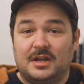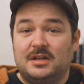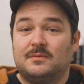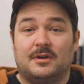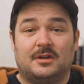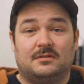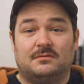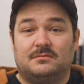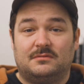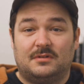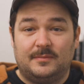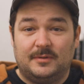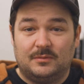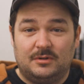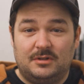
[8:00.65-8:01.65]
anyway.
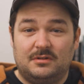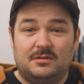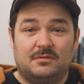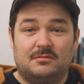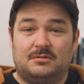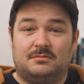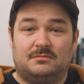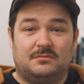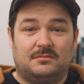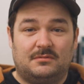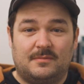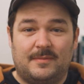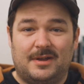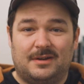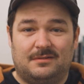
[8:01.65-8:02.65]
I mean, what are you doing?
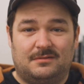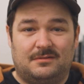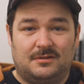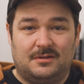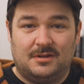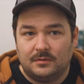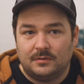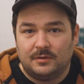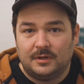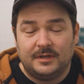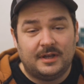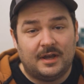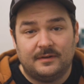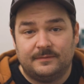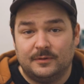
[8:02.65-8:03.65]
Come on.
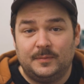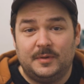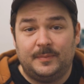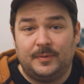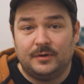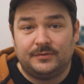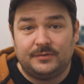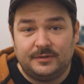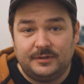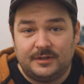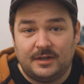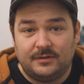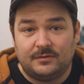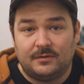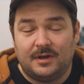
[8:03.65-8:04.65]
And yeah, for me personally,
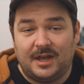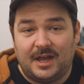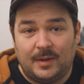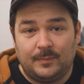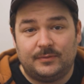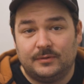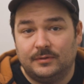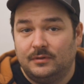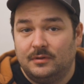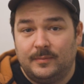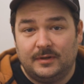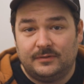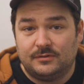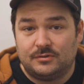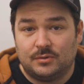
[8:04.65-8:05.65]
queso absolutely
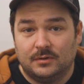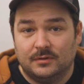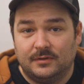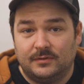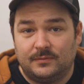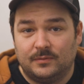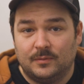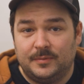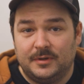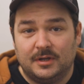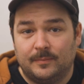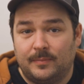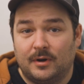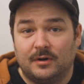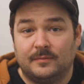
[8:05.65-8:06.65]
makes the shortlist for
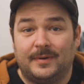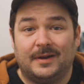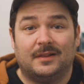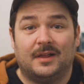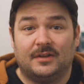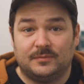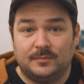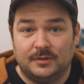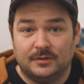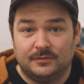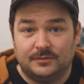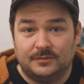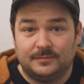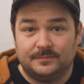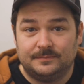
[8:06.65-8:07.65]
being a part of my last
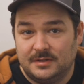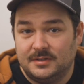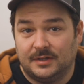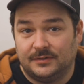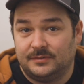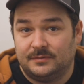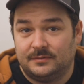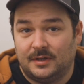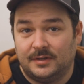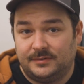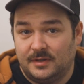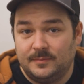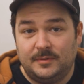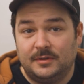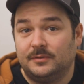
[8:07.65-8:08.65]
meals. And yes, I
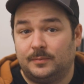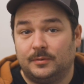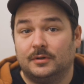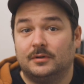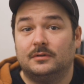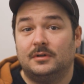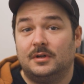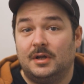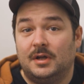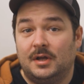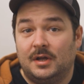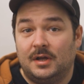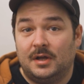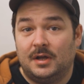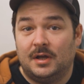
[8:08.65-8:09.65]
said meals plural.
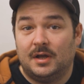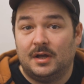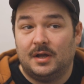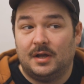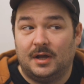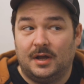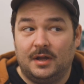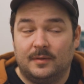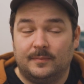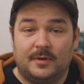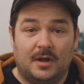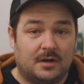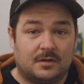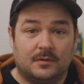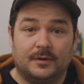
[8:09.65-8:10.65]
I am
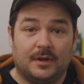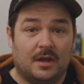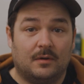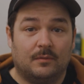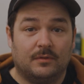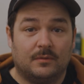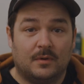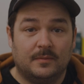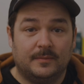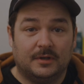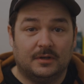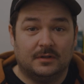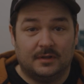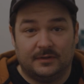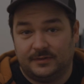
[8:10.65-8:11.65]
not going out with one
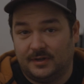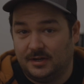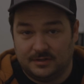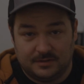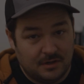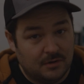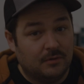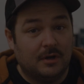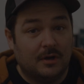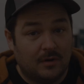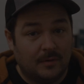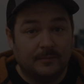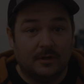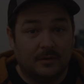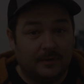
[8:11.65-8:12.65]
meal unless I don't know
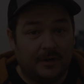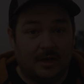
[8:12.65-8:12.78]
I'm going